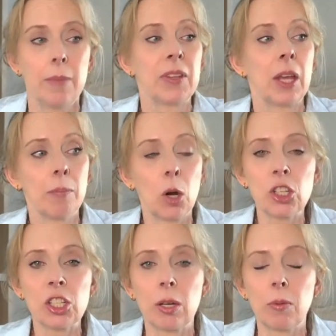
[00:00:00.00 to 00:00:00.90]

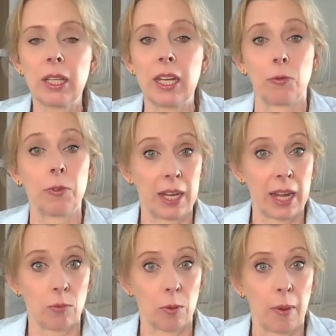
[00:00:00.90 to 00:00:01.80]
Emergency relief,
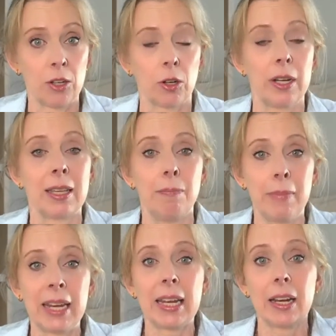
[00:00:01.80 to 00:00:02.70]
again, reminder, is
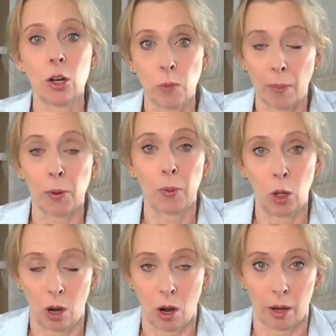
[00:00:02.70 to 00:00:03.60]
immediate irreparable
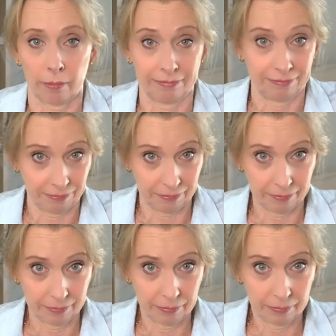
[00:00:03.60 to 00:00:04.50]
harm.
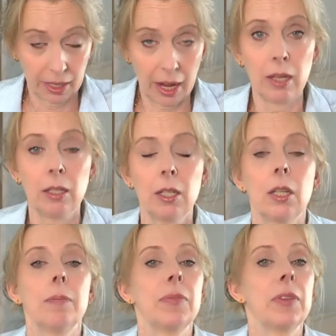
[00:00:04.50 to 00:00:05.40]
Okay.
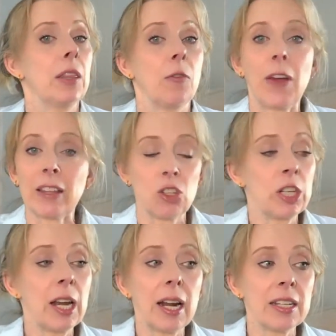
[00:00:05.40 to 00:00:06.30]
The fact that she
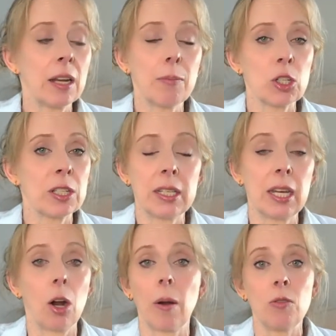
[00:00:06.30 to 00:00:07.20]
denies an emergency
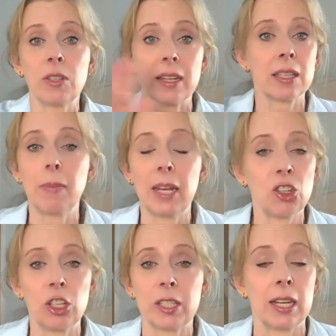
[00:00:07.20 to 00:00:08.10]
TRO doesn't mean
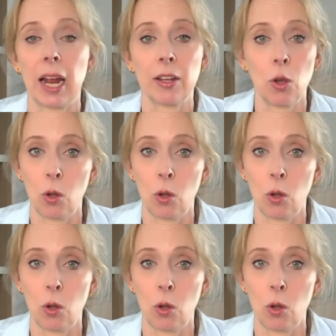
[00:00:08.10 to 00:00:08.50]
she's denying the whole